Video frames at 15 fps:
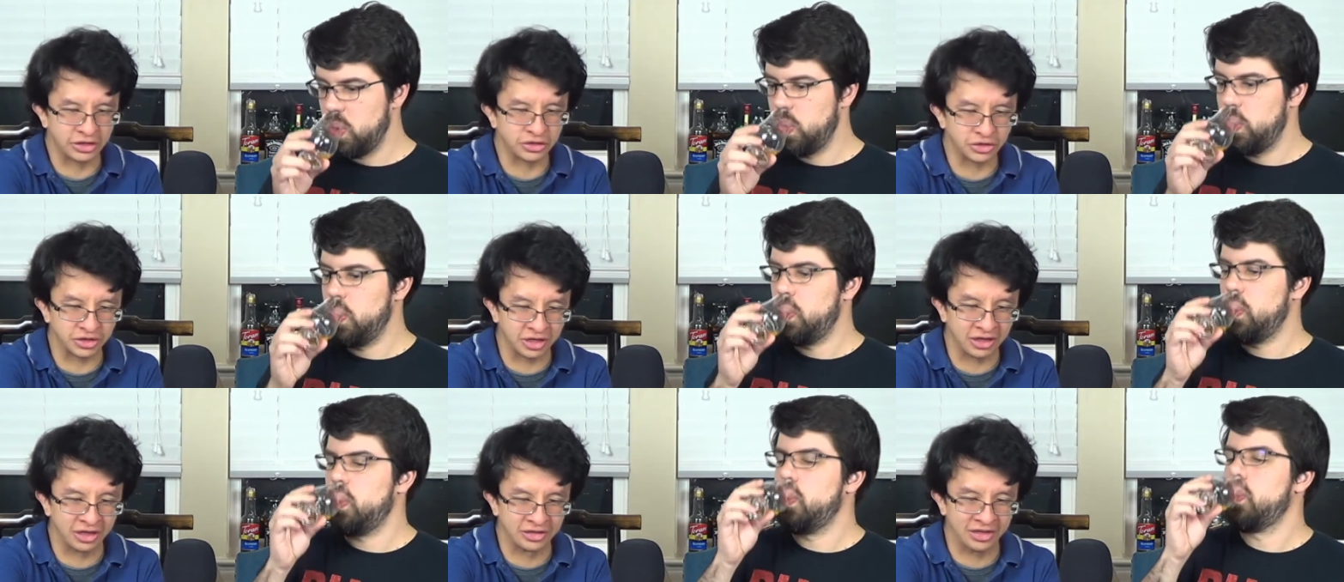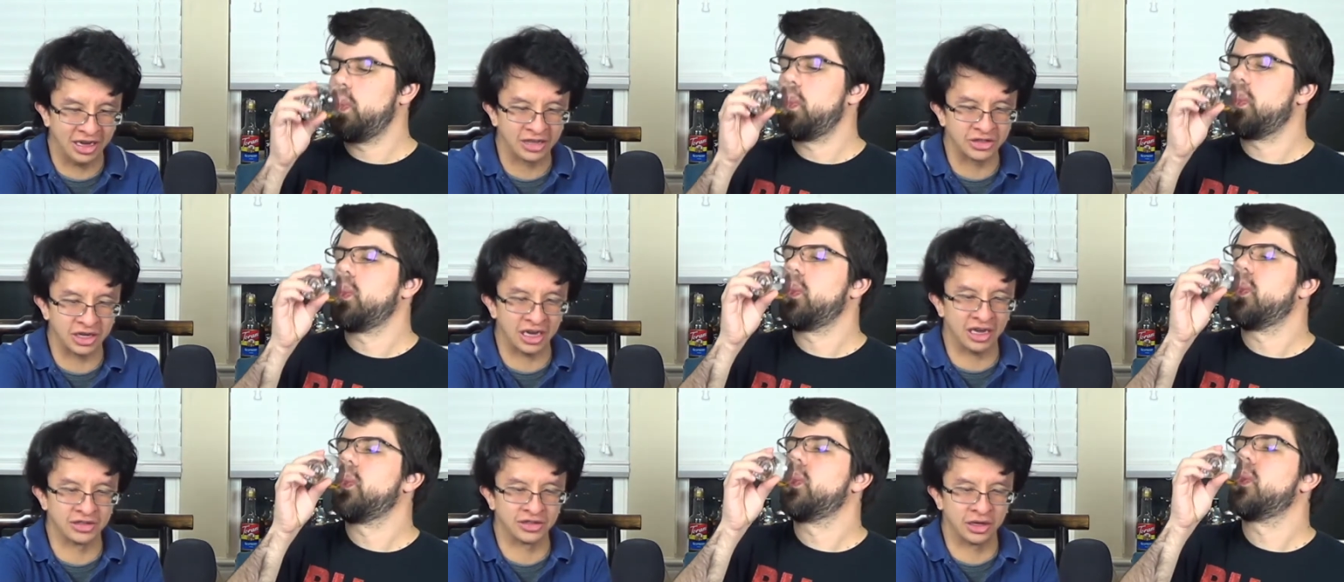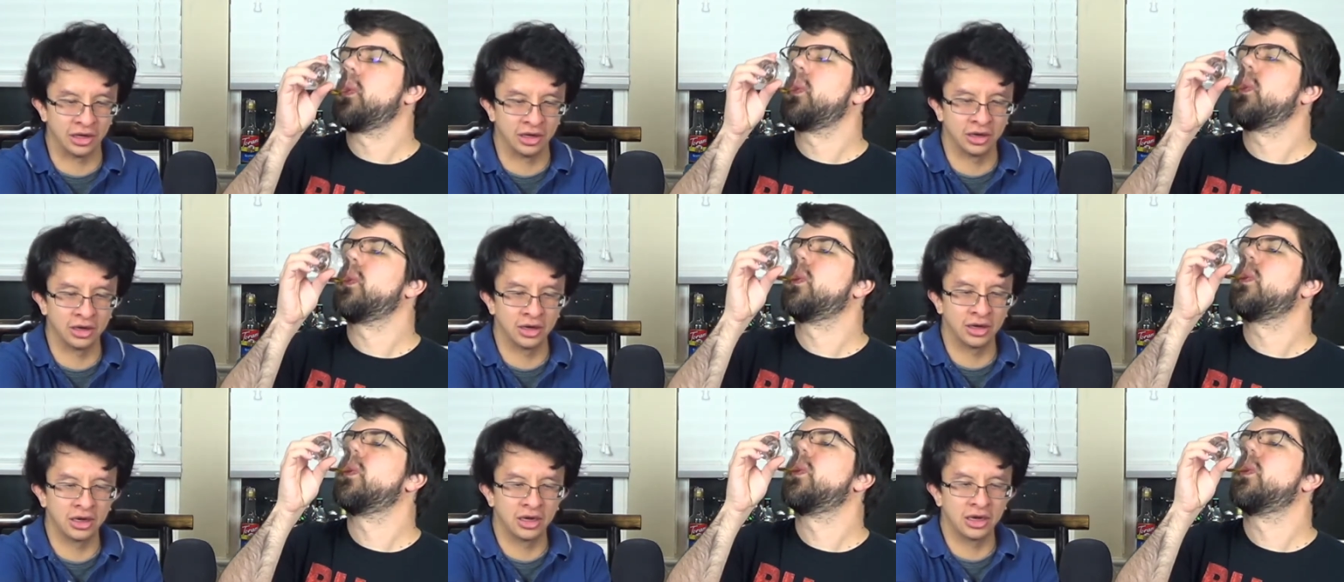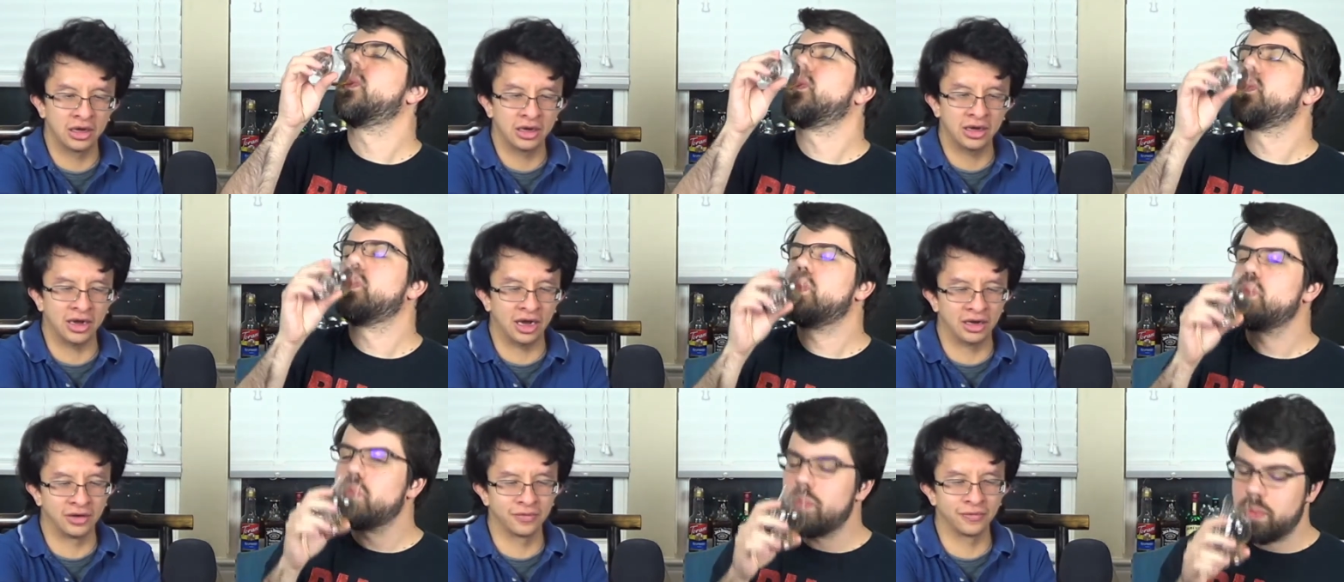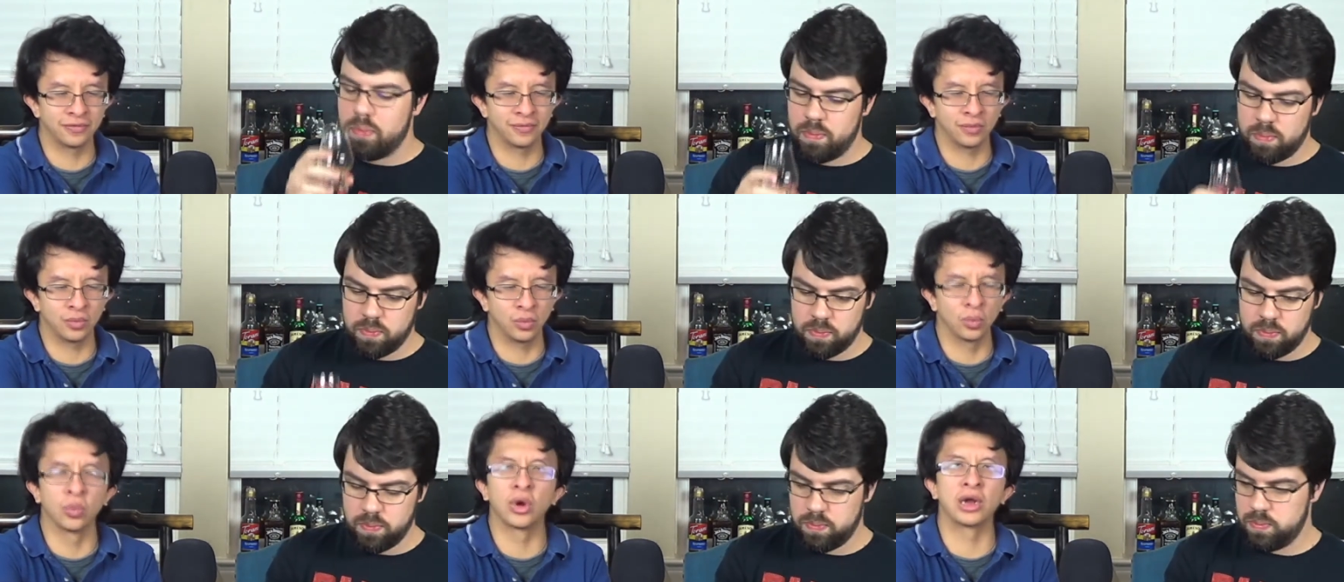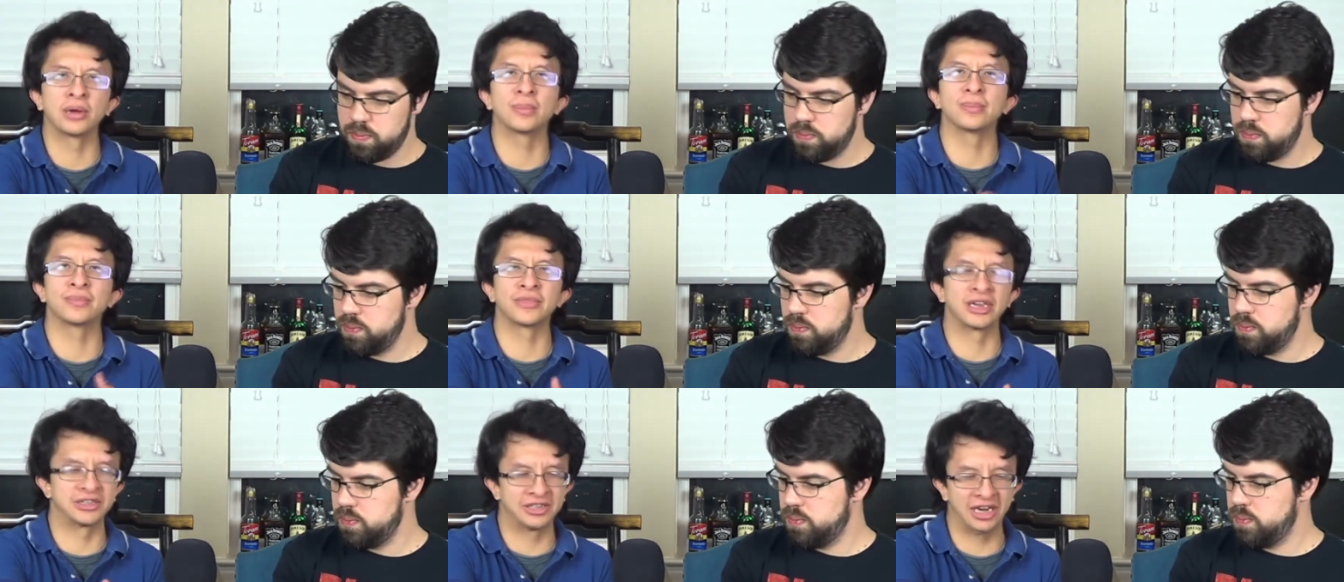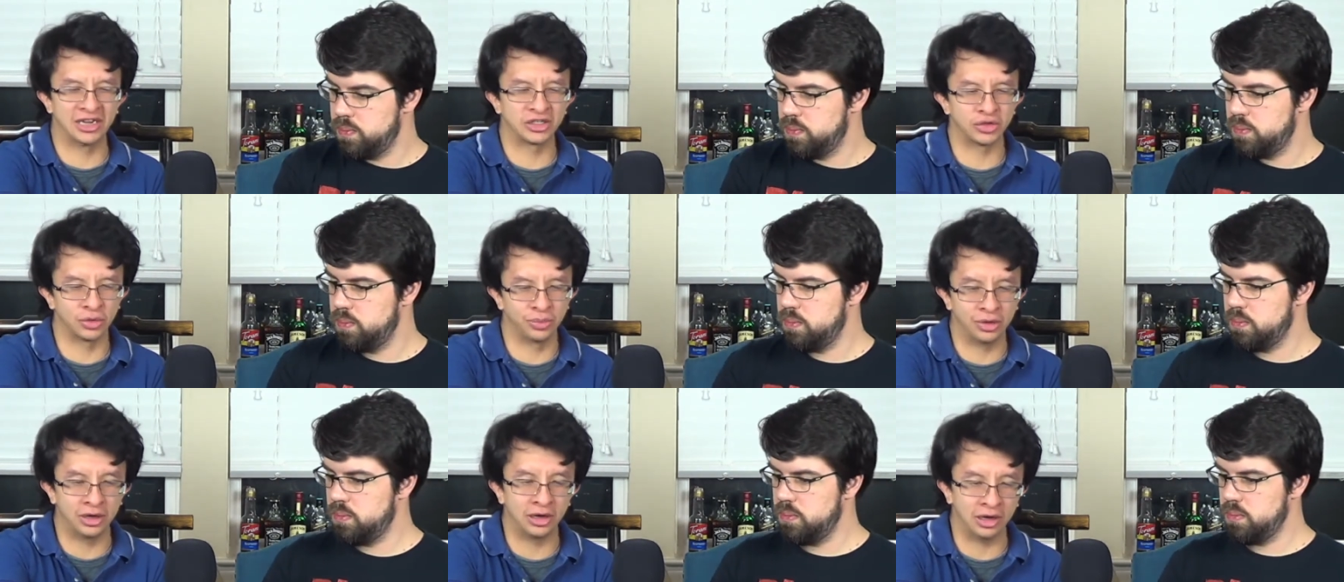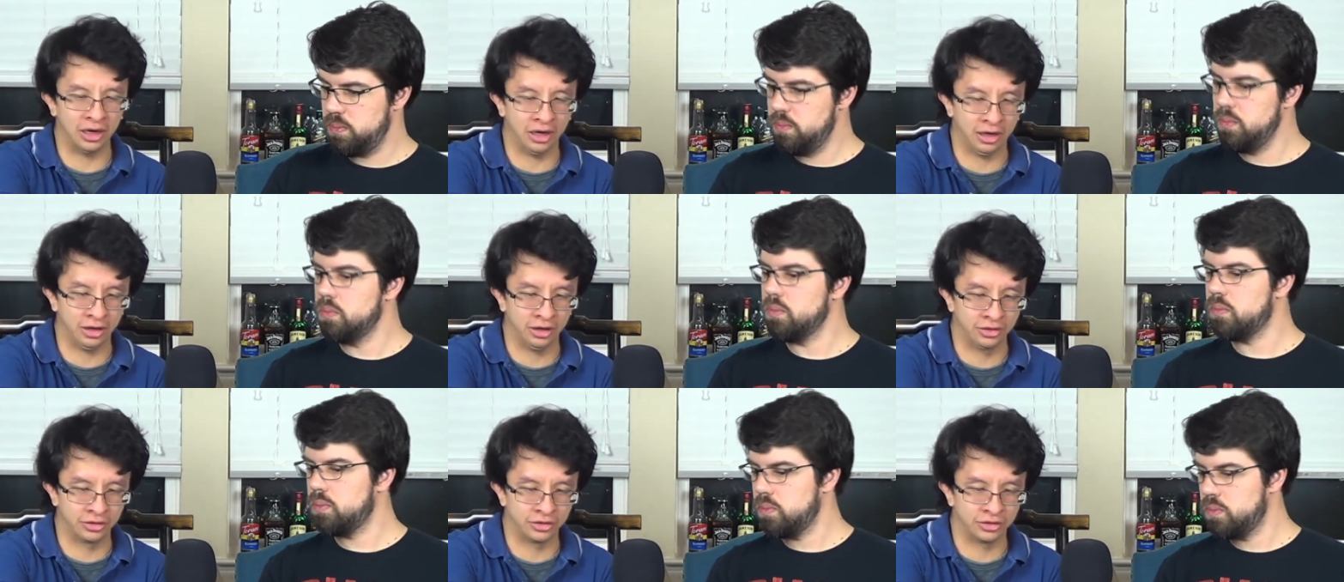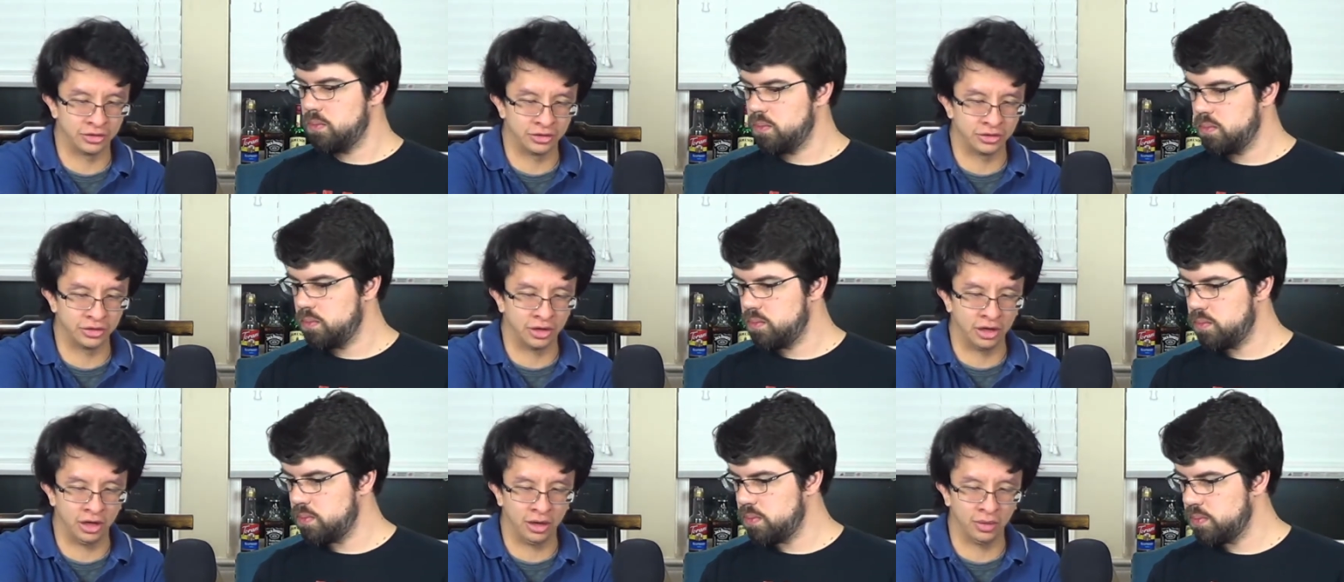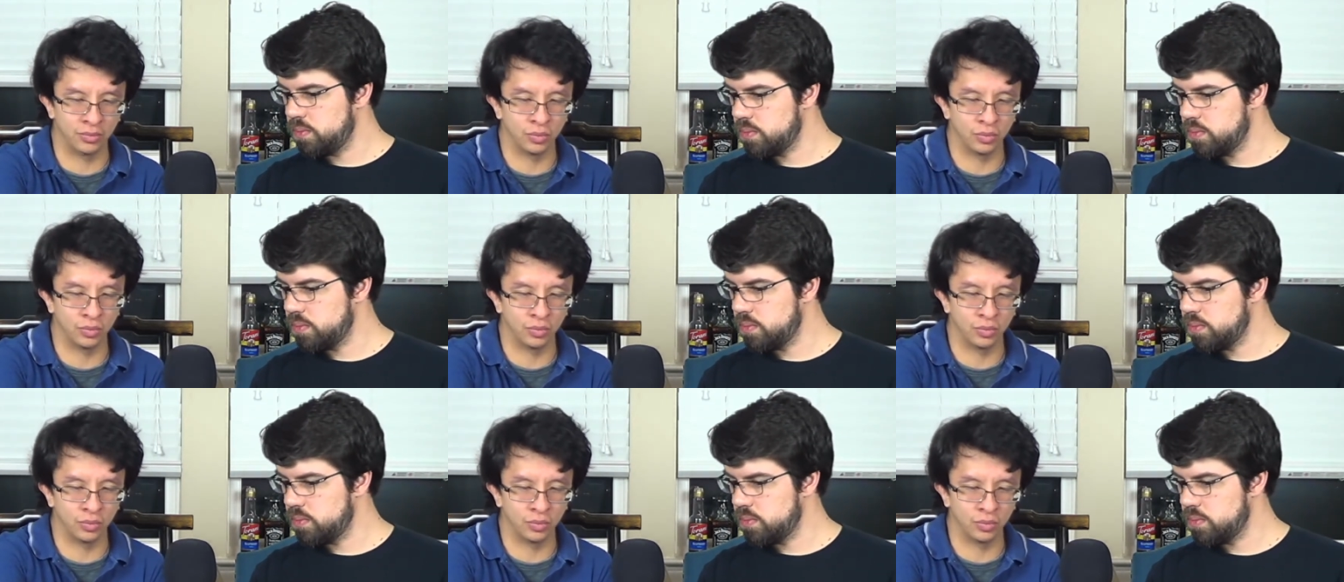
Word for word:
Speaker 1: it's interesting because it actually has a kind of what the taste would be mm. and the